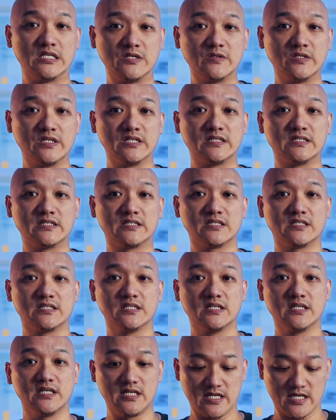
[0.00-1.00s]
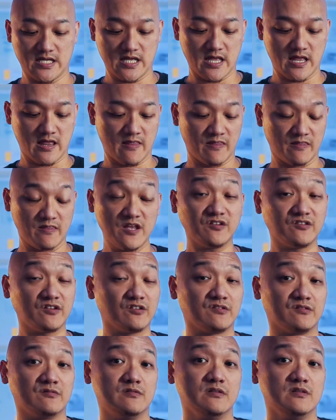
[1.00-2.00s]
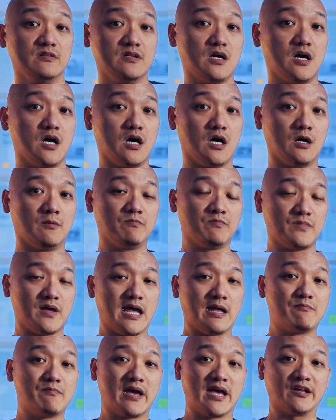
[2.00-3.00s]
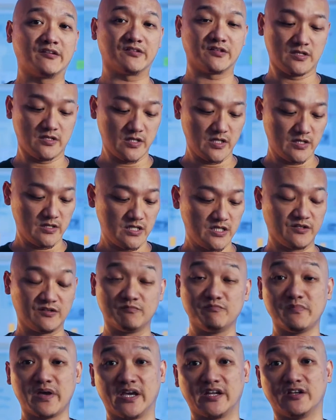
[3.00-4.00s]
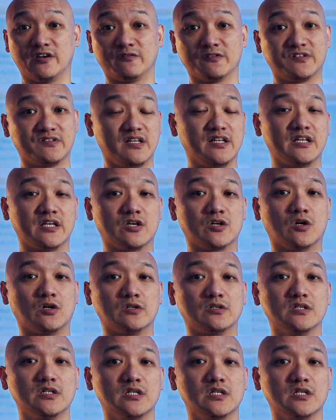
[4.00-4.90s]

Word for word: unit. And this is um, eye mask is made of silicone